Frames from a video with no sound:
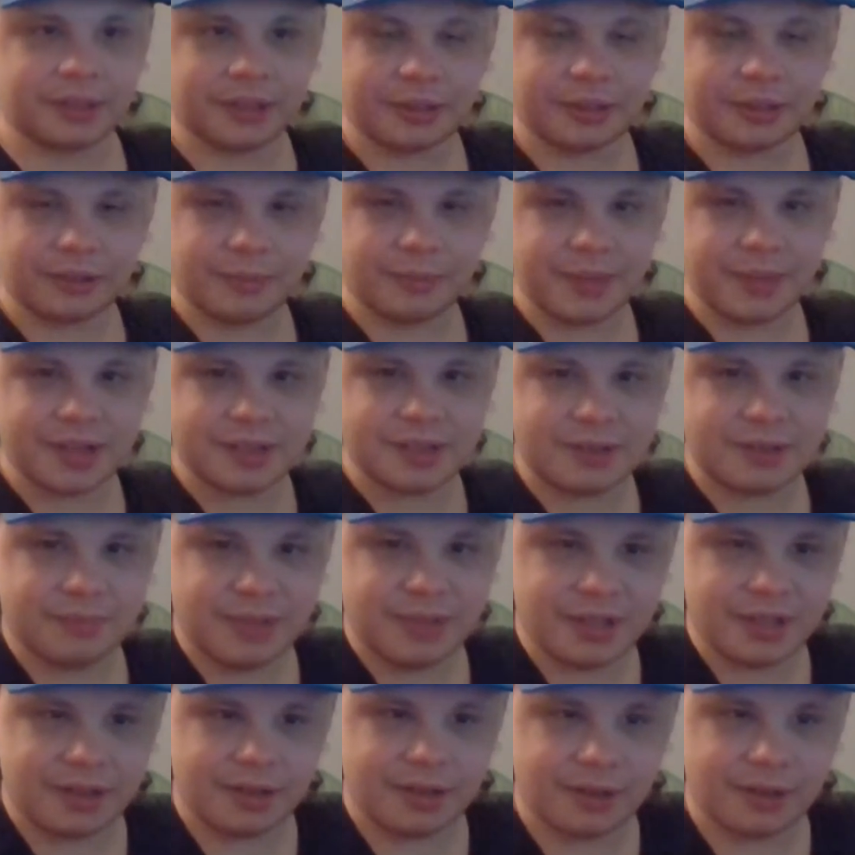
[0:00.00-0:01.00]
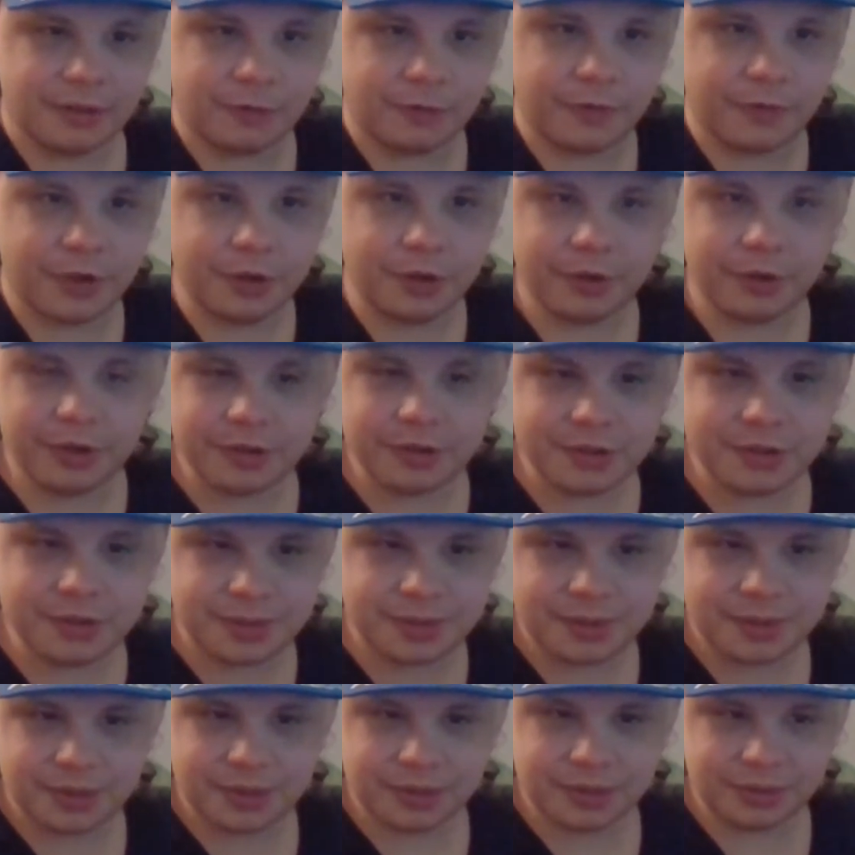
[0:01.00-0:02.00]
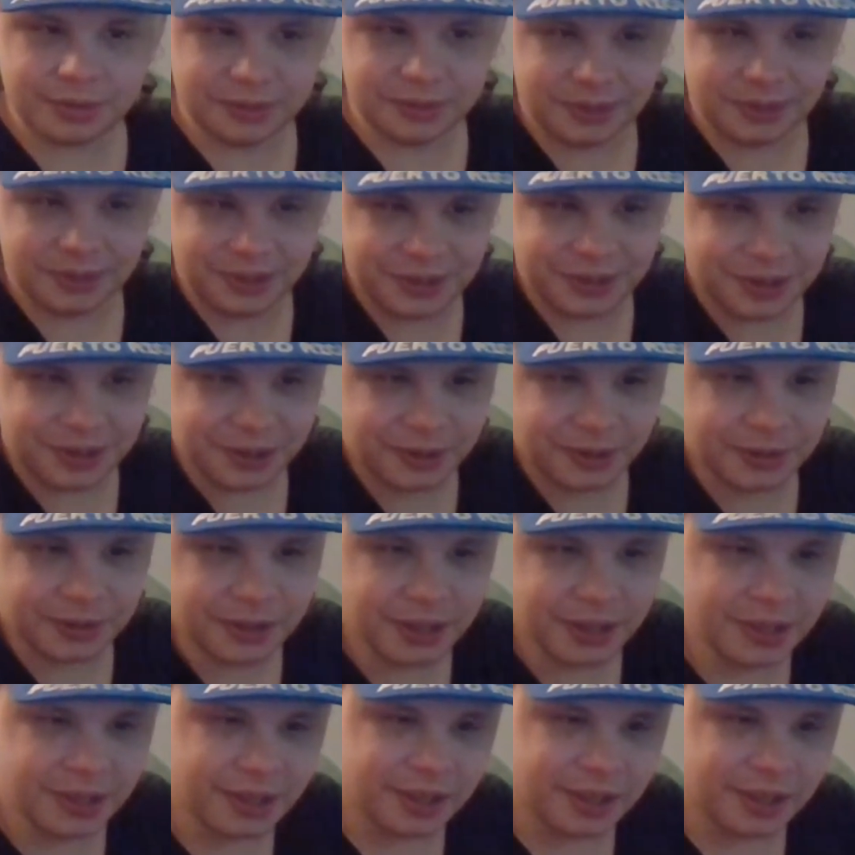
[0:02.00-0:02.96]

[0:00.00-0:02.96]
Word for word: and are meant to be the inferiors, you know,